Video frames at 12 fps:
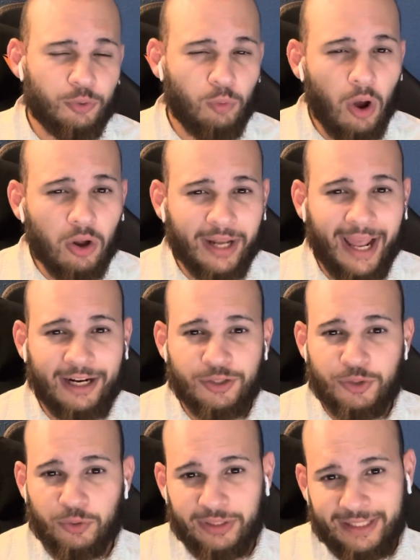Wald
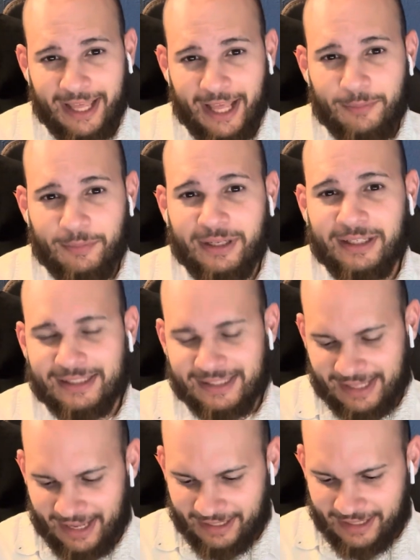actually came in and
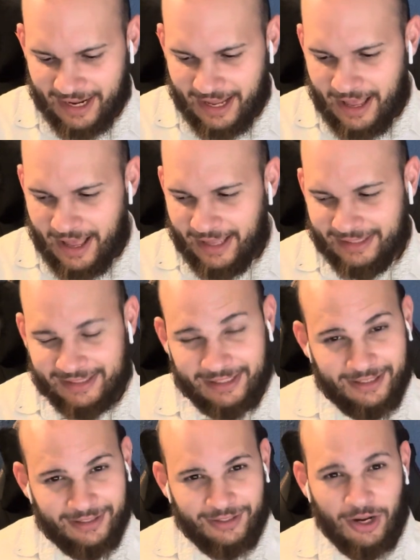said it's
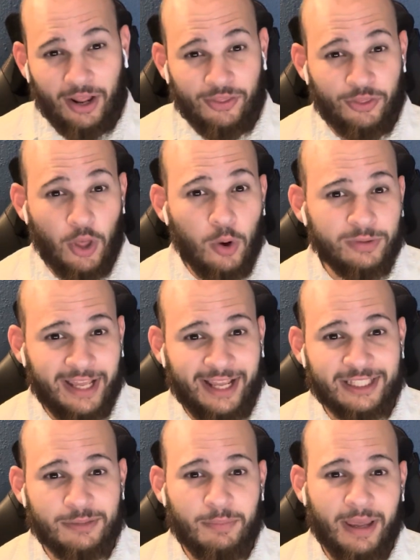not those
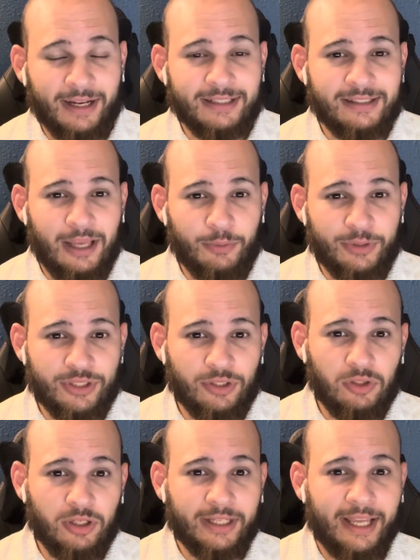aspects that we should
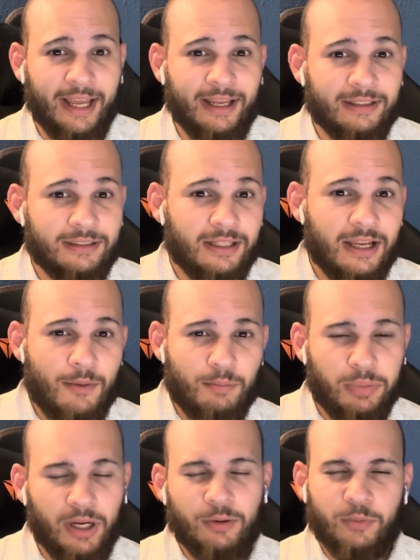look at,
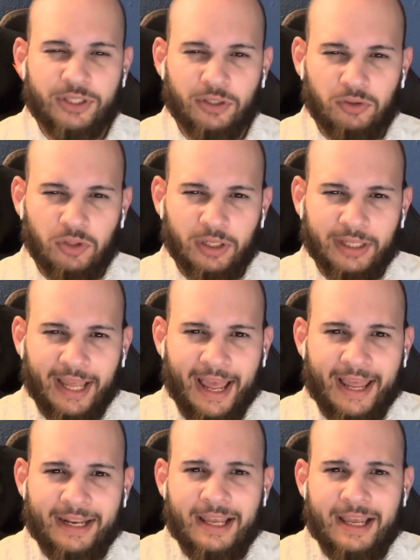but we should look
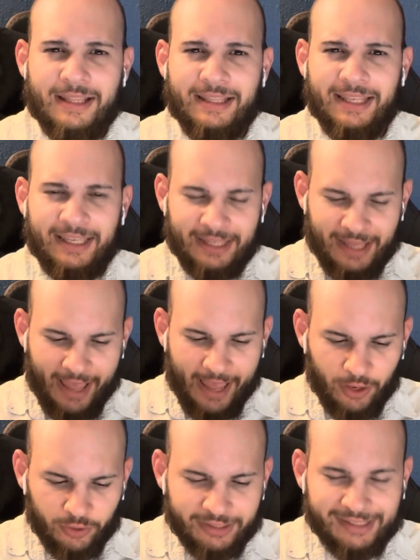at the
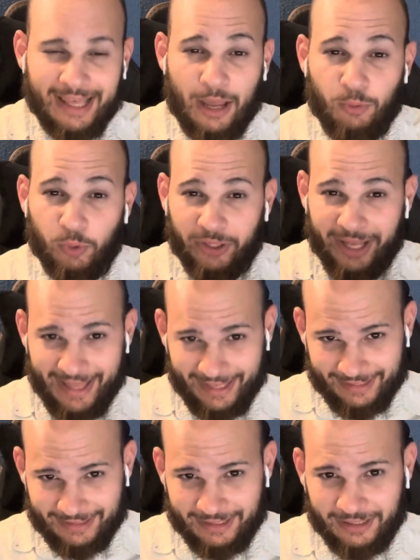areas that were
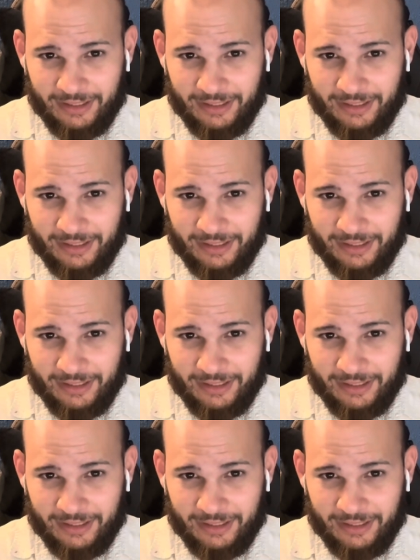hit